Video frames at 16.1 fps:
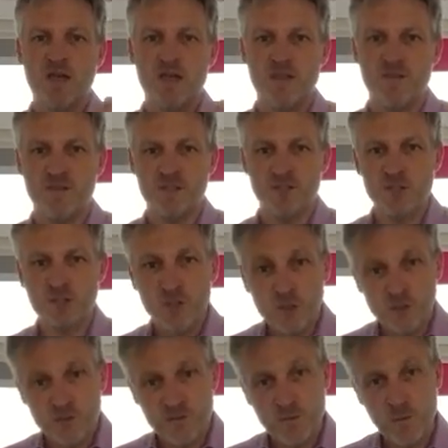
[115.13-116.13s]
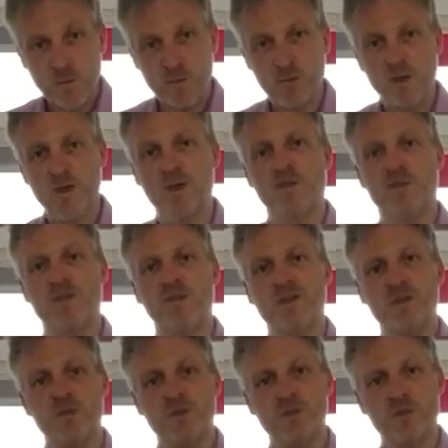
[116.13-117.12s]
if it's useful, then
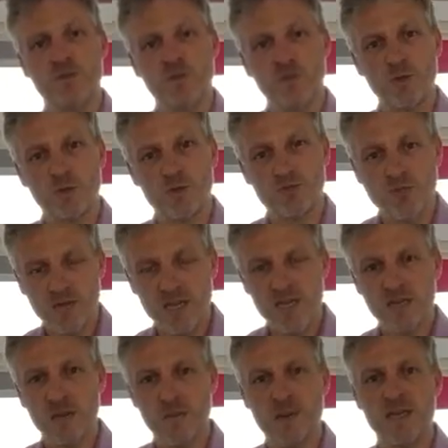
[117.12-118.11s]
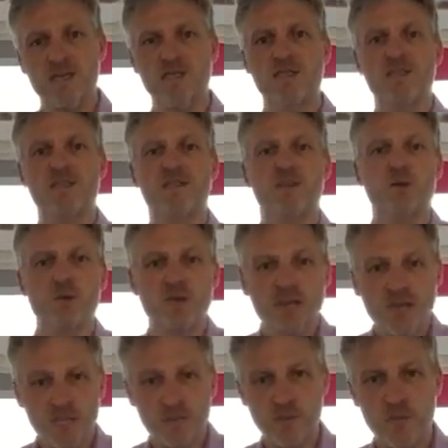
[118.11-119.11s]
they'll use them on a regular basis, they'll
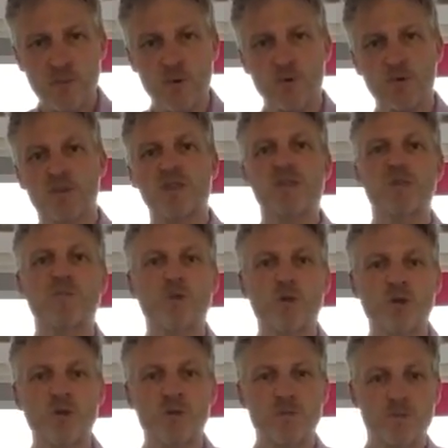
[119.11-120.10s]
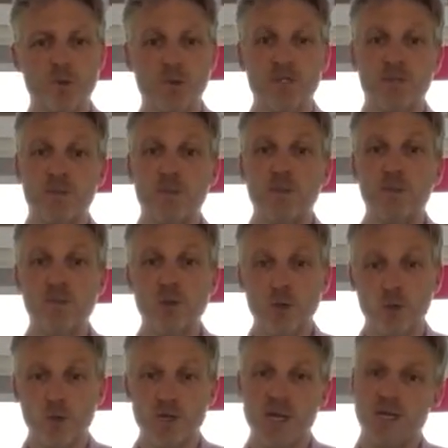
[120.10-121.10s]
keep the products. The products are printed with
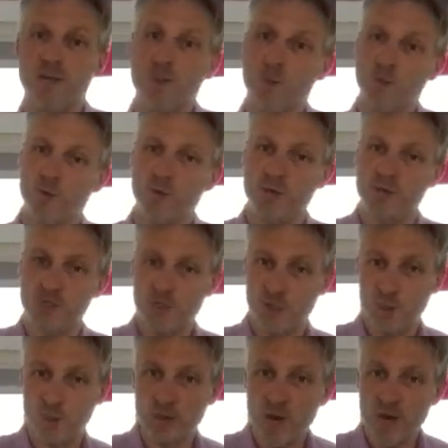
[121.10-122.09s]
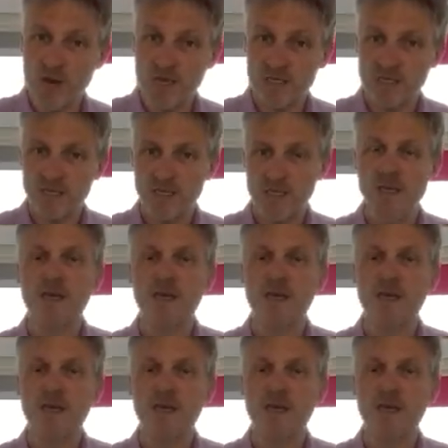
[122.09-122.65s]
your name, your message, your brand.